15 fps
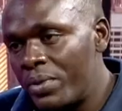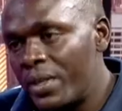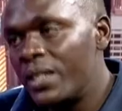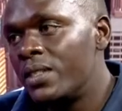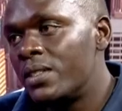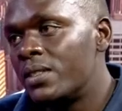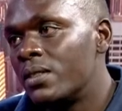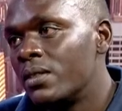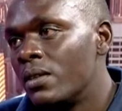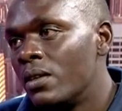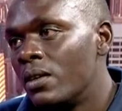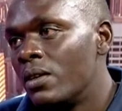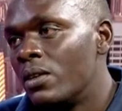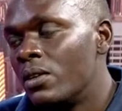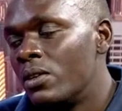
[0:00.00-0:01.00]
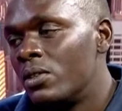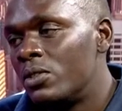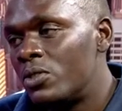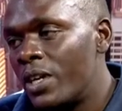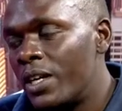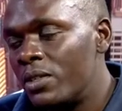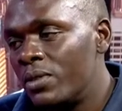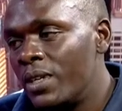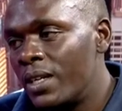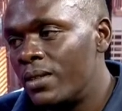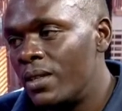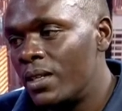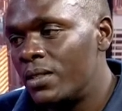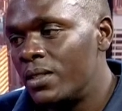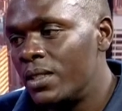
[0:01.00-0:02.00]
please try to
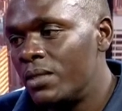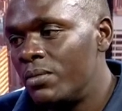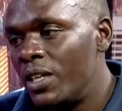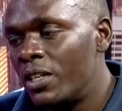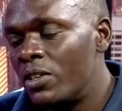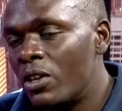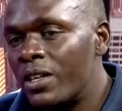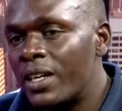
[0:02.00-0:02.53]
get the treatment.